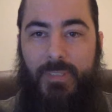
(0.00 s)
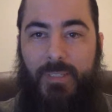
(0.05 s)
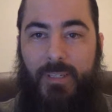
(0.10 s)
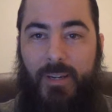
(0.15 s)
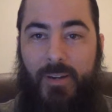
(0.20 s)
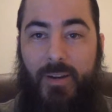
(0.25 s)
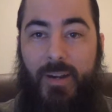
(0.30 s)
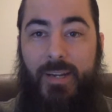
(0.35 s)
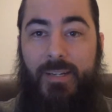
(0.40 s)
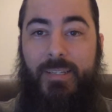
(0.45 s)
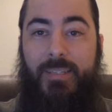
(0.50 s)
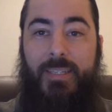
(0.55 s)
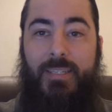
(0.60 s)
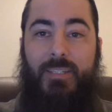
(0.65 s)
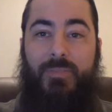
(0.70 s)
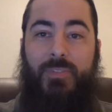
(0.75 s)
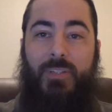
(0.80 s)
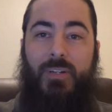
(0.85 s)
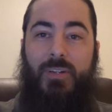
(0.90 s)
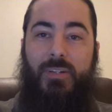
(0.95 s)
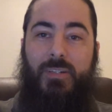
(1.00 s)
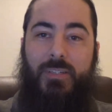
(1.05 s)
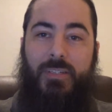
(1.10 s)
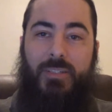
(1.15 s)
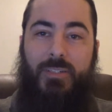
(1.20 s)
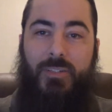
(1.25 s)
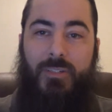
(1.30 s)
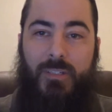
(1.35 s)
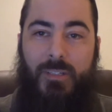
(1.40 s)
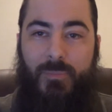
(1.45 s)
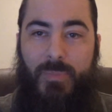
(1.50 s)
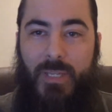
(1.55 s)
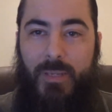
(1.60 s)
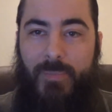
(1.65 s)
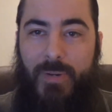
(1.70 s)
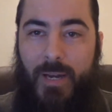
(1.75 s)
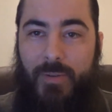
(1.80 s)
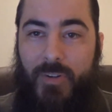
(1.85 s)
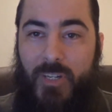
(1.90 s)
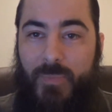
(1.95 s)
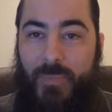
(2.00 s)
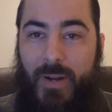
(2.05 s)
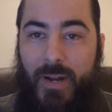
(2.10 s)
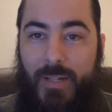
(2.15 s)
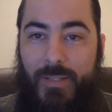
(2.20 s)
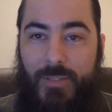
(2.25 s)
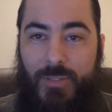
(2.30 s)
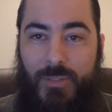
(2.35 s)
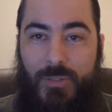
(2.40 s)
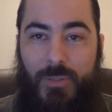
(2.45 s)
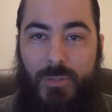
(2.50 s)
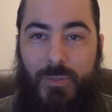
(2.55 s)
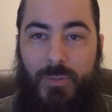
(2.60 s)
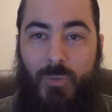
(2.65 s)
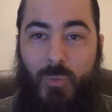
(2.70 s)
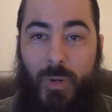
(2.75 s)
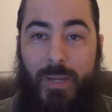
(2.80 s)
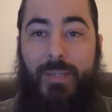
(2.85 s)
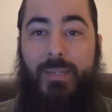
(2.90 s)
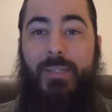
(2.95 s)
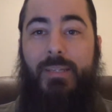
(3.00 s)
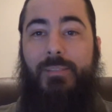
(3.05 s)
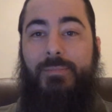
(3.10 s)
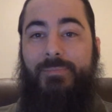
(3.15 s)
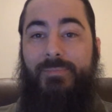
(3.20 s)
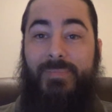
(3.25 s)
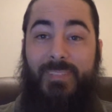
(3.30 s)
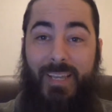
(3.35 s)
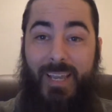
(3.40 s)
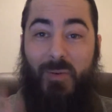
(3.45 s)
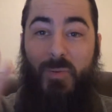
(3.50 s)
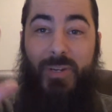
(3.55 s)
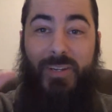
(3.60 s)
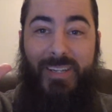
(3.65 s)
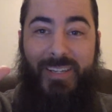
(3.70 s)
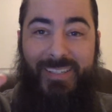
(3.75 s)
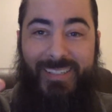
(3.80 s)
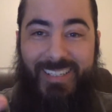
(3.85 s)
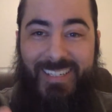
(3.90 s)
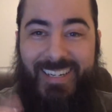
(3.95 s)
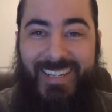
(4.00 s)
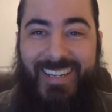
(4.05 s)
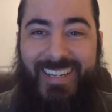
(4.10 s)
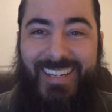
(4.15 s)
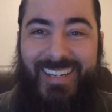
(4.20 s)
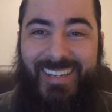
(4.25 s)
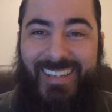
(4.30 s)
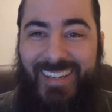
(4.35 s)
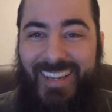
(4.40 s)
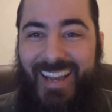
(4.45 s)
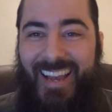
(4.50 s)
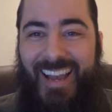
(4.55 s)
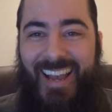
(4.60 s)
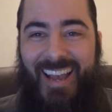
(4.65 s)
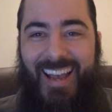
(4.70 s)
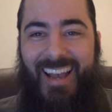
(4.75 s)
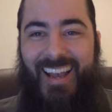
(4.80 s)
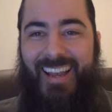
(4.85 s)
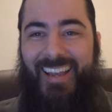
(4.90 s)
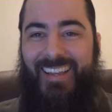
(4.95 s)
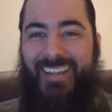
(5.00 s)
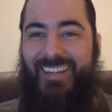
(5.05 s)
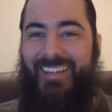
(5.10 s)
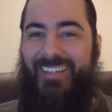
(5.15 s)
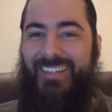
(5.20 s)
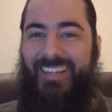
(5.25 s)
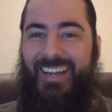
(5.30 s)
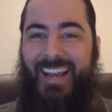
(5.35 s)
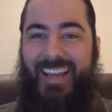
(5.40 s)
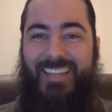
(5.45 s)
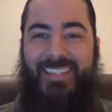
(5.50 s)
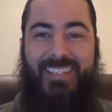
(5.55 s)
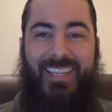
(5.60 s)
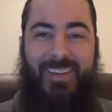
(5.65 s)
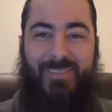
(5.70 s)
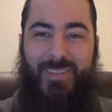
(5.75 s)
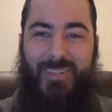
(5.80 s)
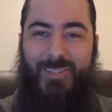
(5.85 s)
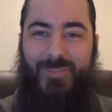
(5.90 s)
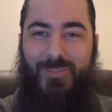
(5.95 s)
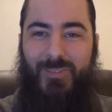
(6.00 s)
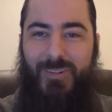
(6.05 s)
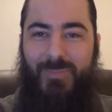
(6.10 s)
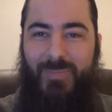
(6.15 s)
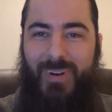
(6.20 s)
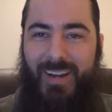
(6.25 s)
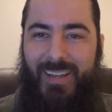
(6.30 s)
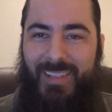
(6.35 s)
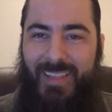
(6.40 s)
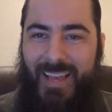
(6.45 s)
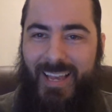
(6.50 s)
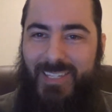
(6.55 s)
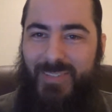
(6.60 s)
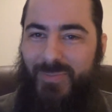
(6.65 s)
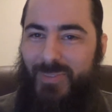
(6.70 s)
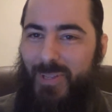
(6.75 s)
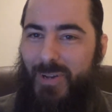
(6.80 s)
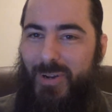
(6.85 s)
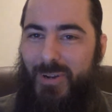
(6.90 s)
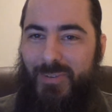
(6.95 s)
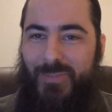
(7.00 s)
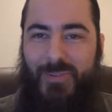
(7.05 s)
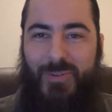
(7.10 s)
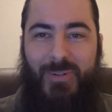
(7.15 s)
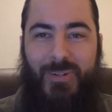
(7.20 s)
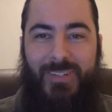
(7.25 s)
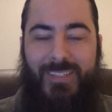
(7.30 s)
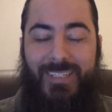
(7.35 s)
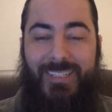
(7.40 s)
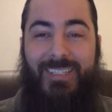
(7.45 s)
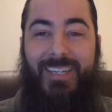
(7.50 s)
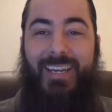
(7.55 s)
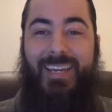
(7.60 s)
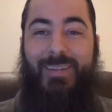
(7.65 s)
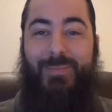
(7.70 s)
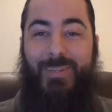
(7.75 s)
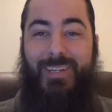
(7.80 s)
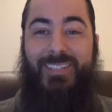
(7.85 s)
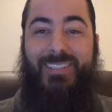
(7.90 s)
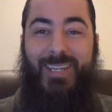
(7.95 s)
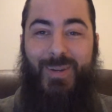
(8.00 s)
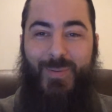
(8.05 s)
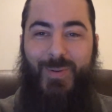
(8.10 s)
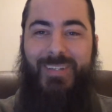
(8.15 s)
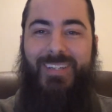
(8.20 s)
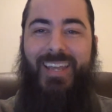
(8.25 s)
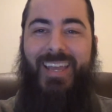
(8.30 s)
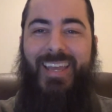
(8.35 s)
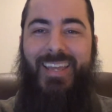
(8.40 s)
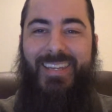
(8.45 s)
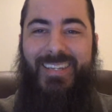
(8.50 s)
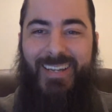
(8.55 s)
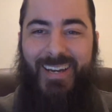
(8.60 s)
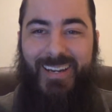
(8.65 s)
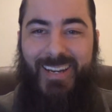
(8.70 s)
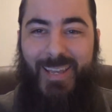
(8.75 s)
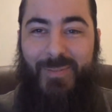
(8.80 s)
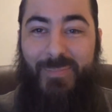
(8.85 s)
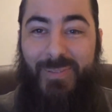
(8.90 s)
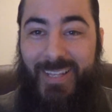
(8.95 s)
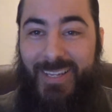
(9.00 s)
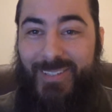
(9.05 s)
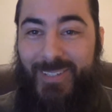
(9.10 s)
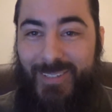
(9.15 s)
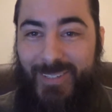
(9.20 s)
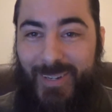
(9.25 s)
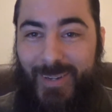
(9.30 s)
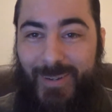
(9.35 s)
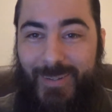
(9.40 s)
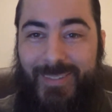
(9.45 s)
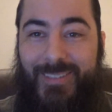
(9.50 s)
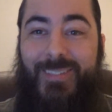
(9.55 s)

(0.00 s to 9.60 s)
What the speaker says: All right, this vlog is going to be my response to Wendy. Hey Wendy, I saved this for my last vlog for today because I wanted to end on a pleasant note.